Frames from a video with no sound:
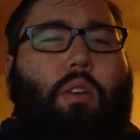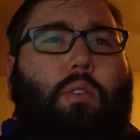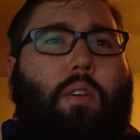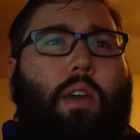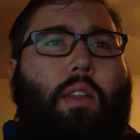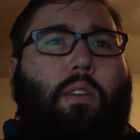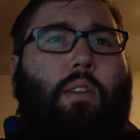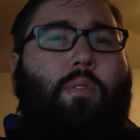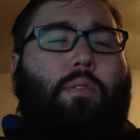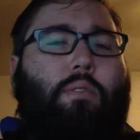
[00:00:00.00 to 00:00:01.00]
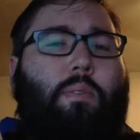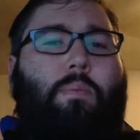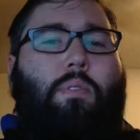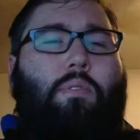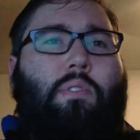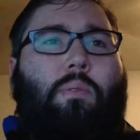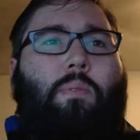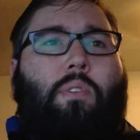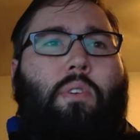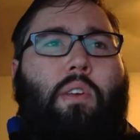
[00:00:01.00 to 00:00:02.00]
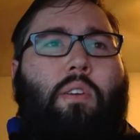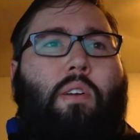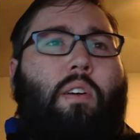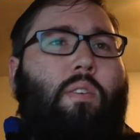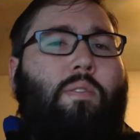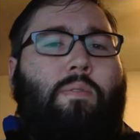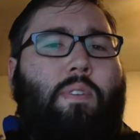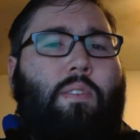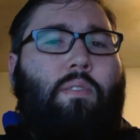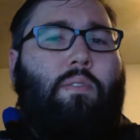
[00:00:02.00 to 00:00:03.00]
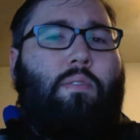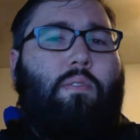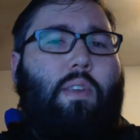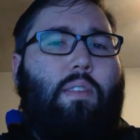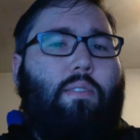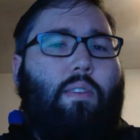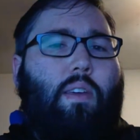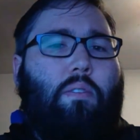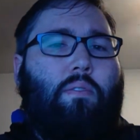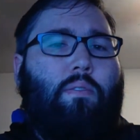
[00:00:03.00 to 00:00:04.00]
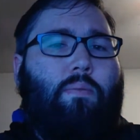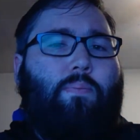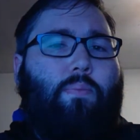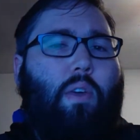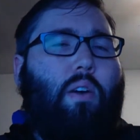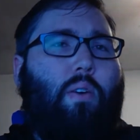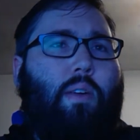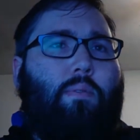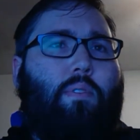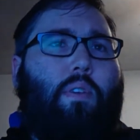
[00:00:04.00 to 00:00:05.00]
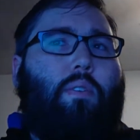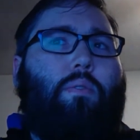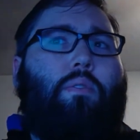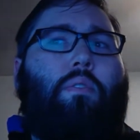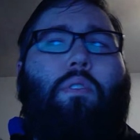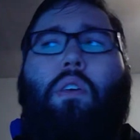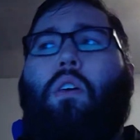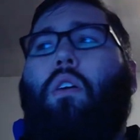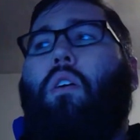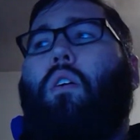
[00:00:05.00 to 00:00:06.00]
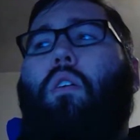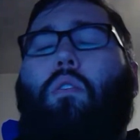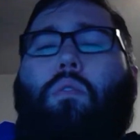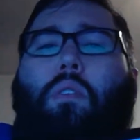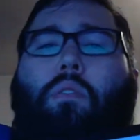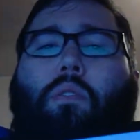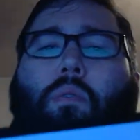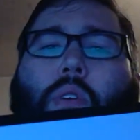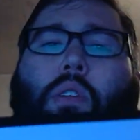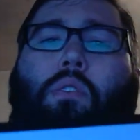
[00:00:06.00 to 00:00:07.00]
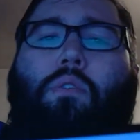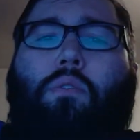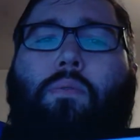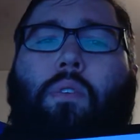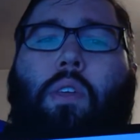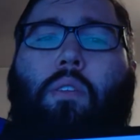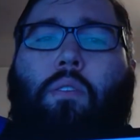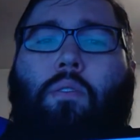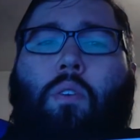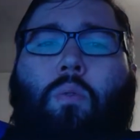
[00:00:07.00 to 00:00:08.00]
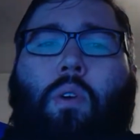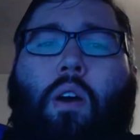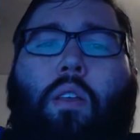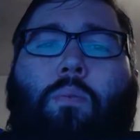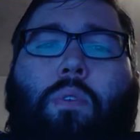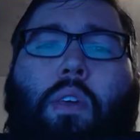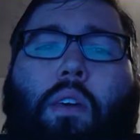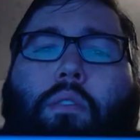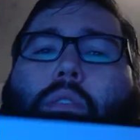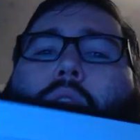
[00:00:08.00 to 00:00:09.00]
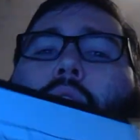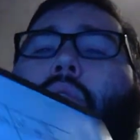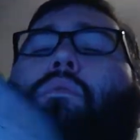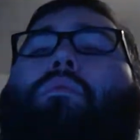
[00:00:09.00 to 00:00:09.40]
You can kind of notice something similar here. All of these insects, they all have cells. So let's go ahead and just fill out this whole column with X's.